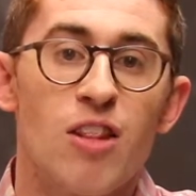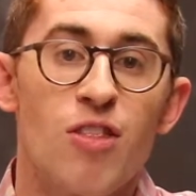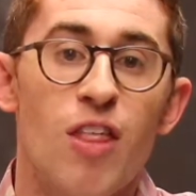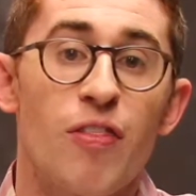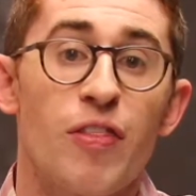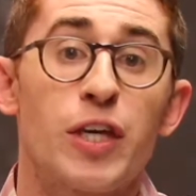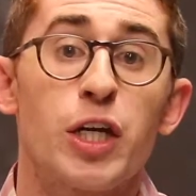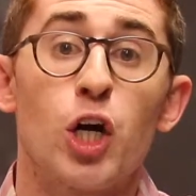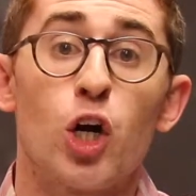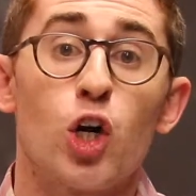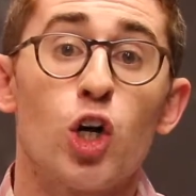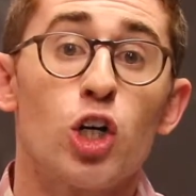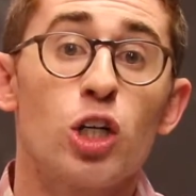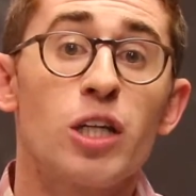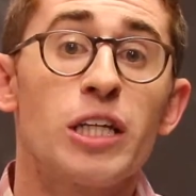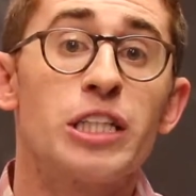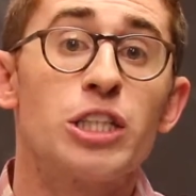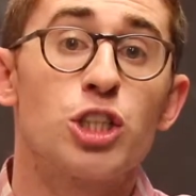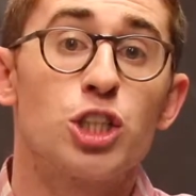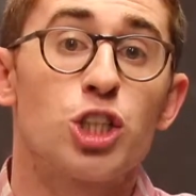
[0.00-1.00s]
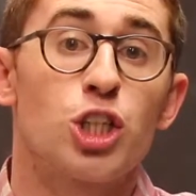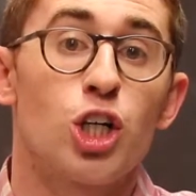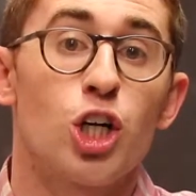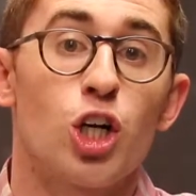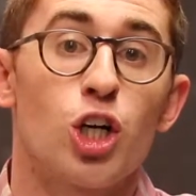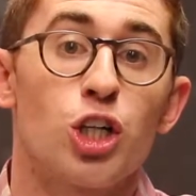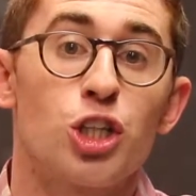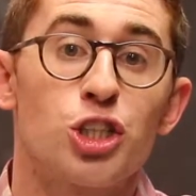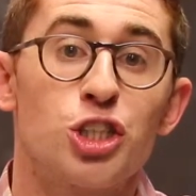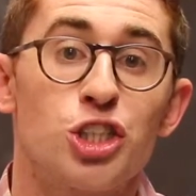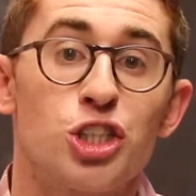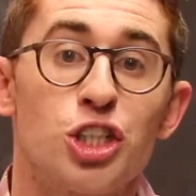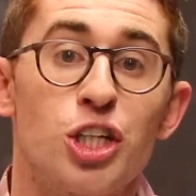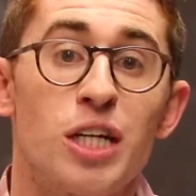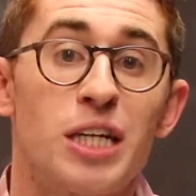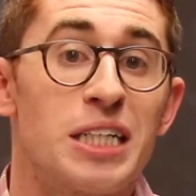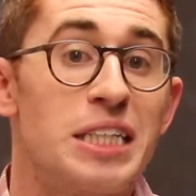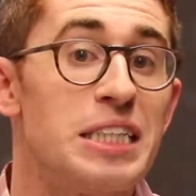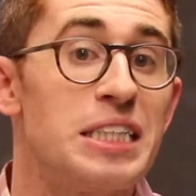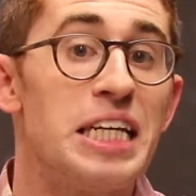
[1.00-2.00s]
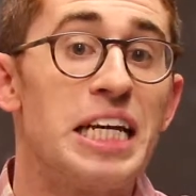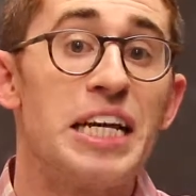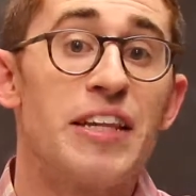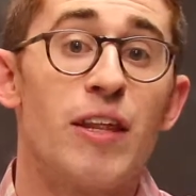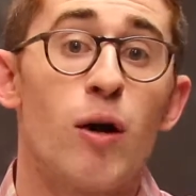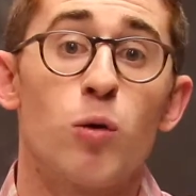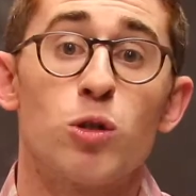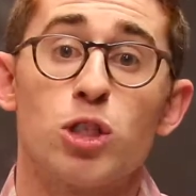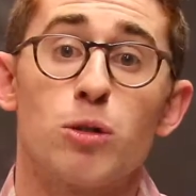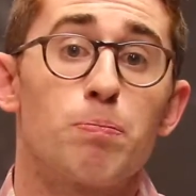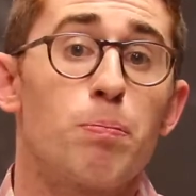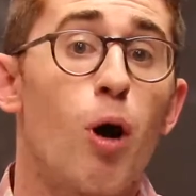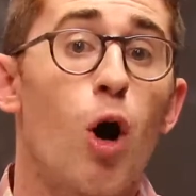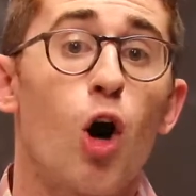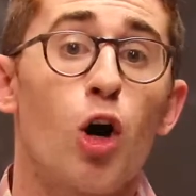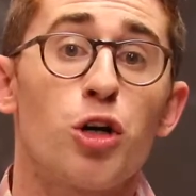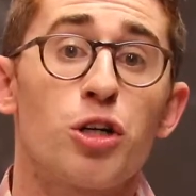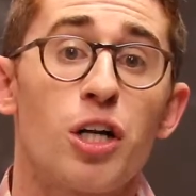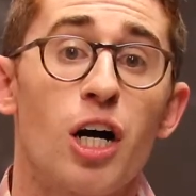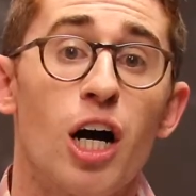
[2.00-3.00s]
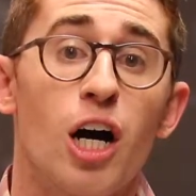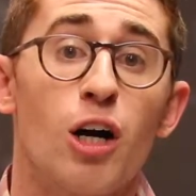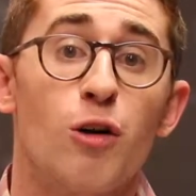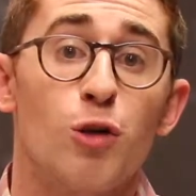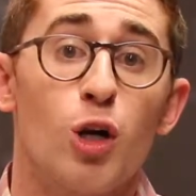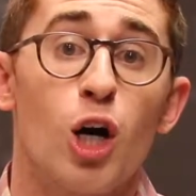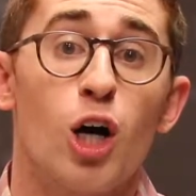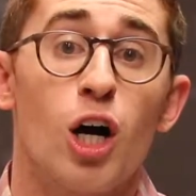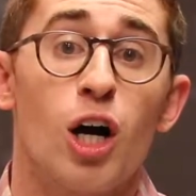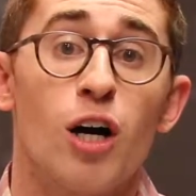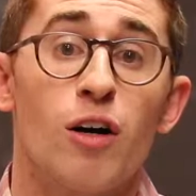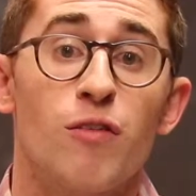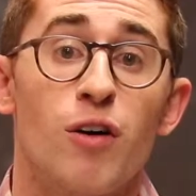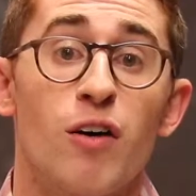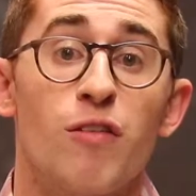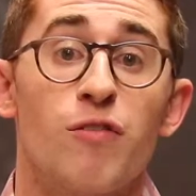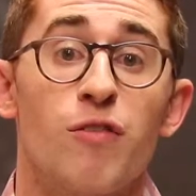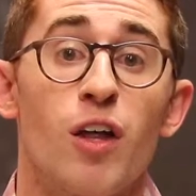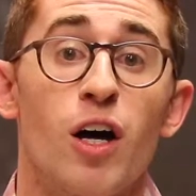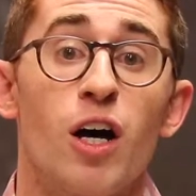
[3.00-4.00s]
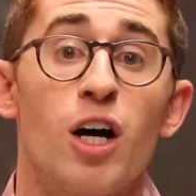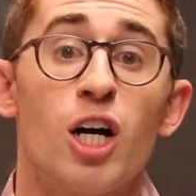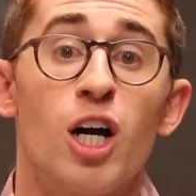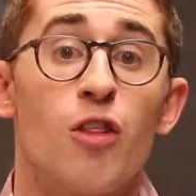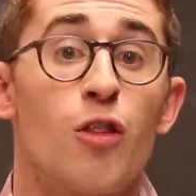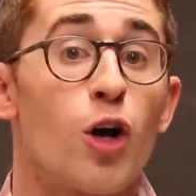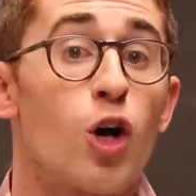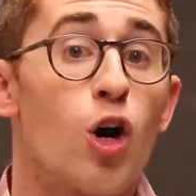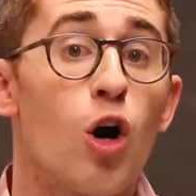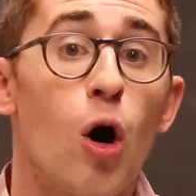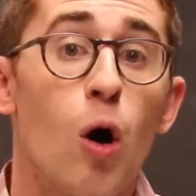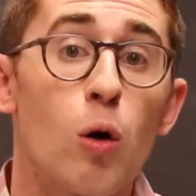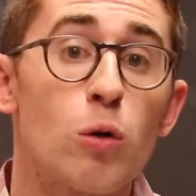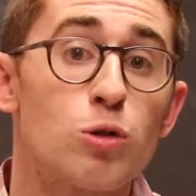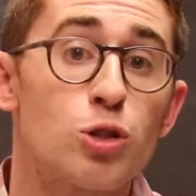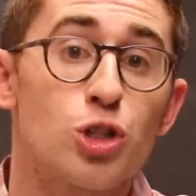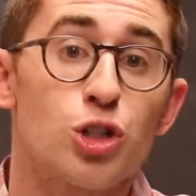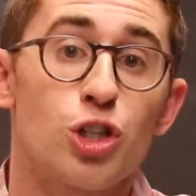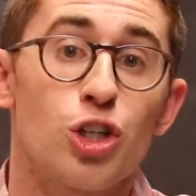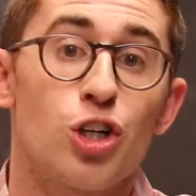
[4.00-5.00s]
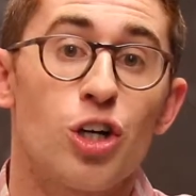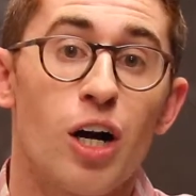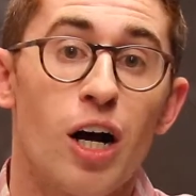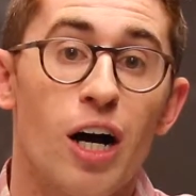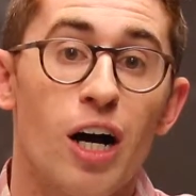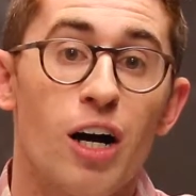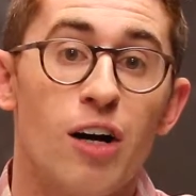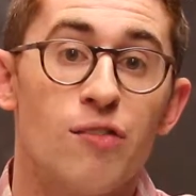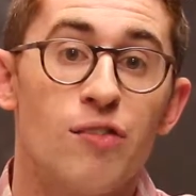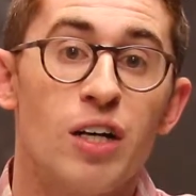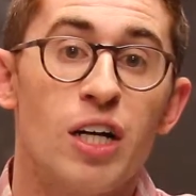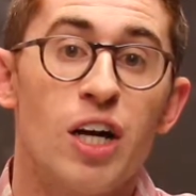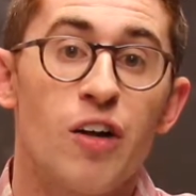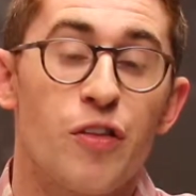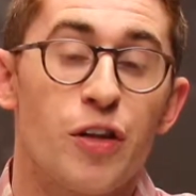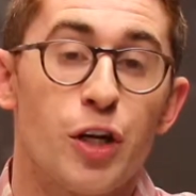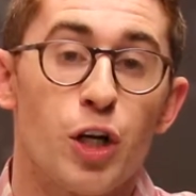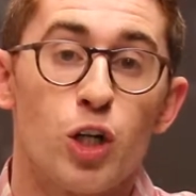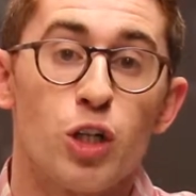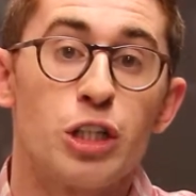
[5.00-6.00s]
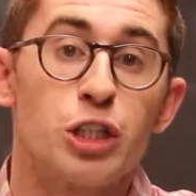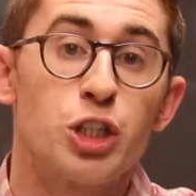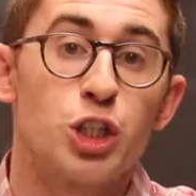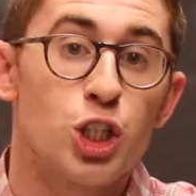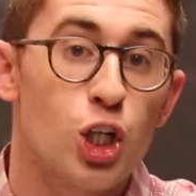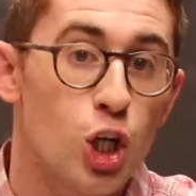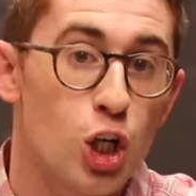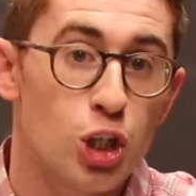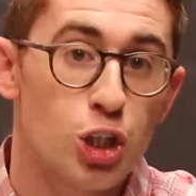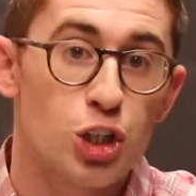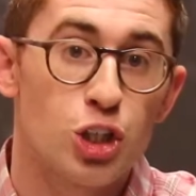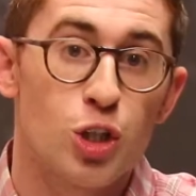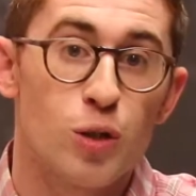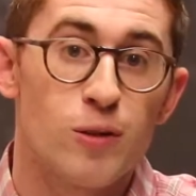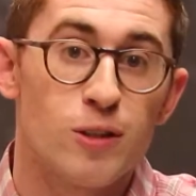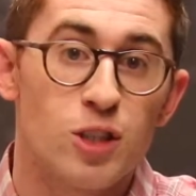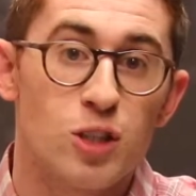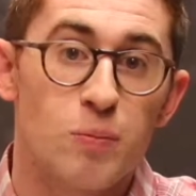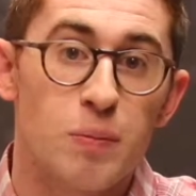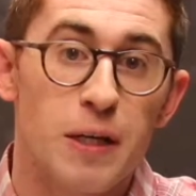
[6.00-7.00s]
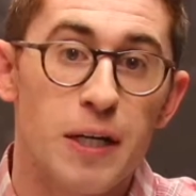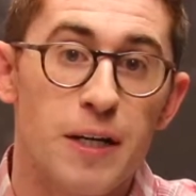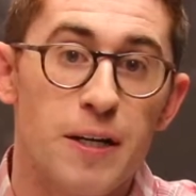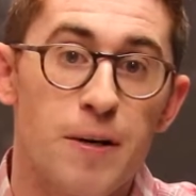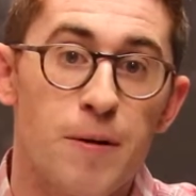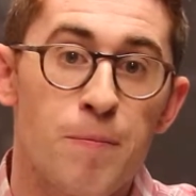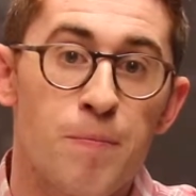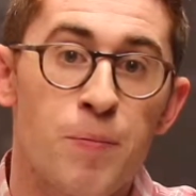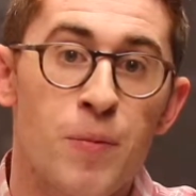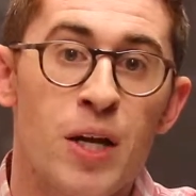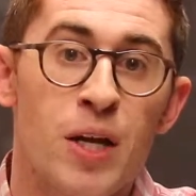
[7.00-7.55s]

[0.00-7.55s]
that the early church did, that was a part of the culture of the early church, so to speak.